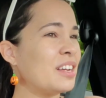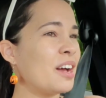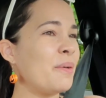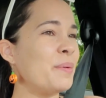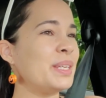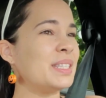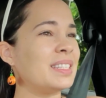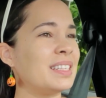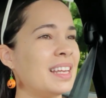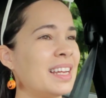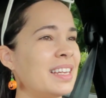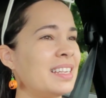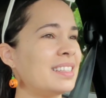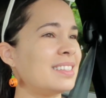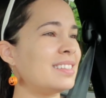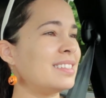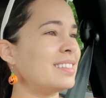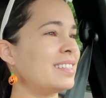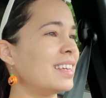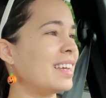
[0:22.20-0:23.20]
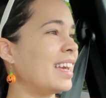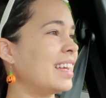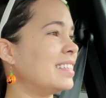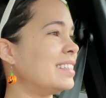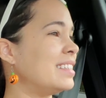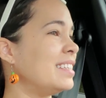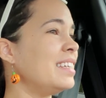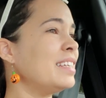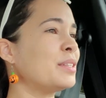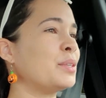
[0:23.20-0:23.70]
always nice to
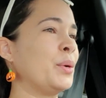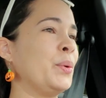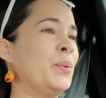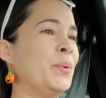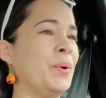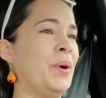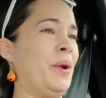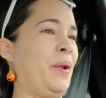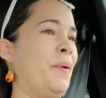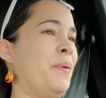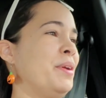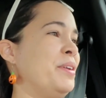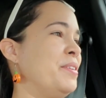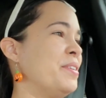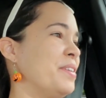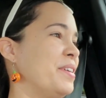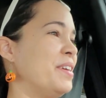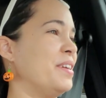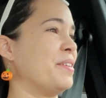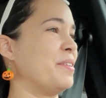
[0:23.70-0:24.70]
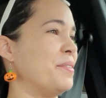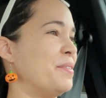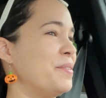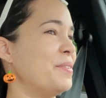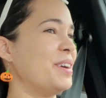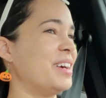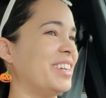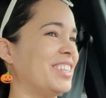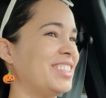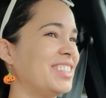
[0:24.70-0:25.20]
get detoured when you're in a
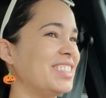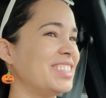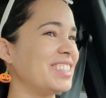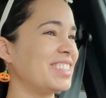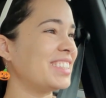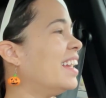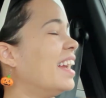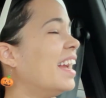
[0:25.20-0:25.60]
rush.